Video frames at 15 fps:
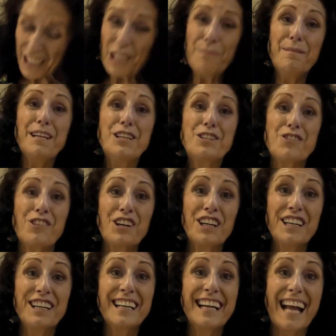Could be a
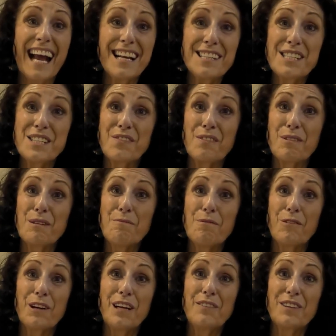drunken guest from the
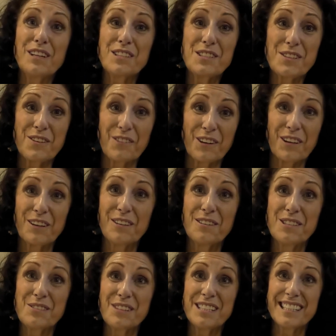previous
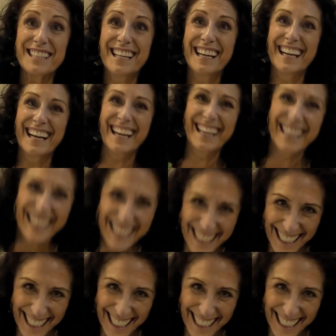cruise. What do you think?